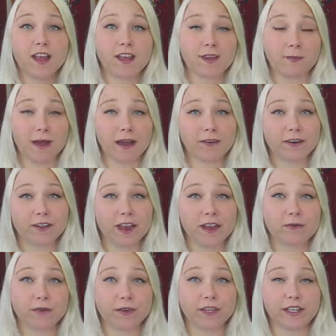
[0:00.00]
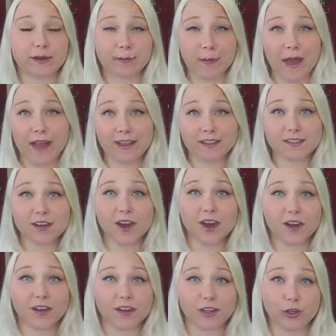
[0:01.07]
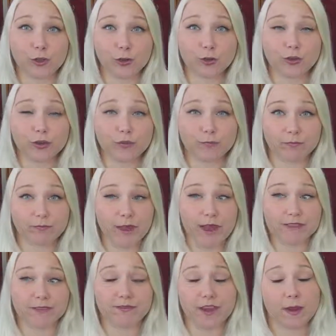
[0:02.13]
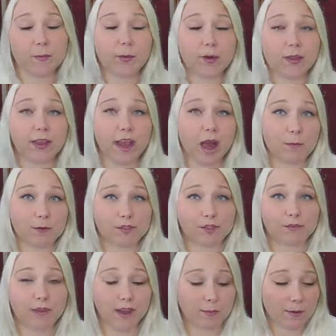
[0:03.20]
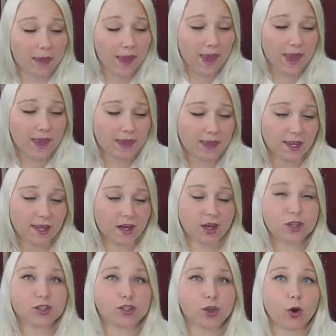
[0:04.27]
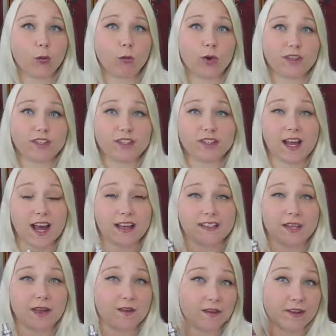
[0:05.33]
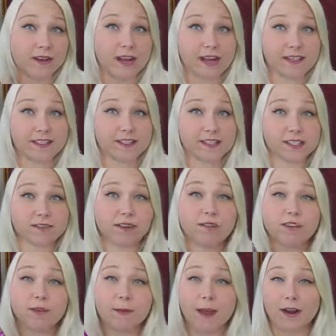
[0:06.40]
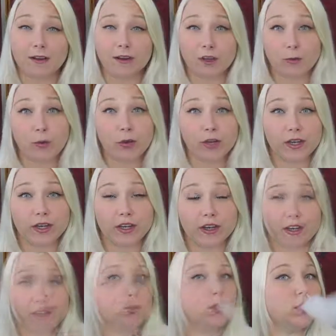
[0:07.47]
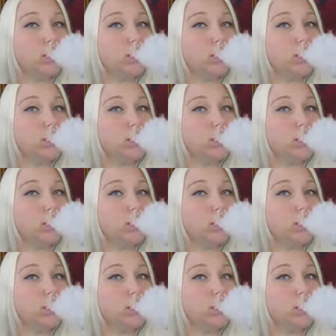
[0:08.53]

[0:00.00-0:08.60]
the battery life really depends on you as a vapor, like how much you vape, and then also what size of an 18650 battery you put in here.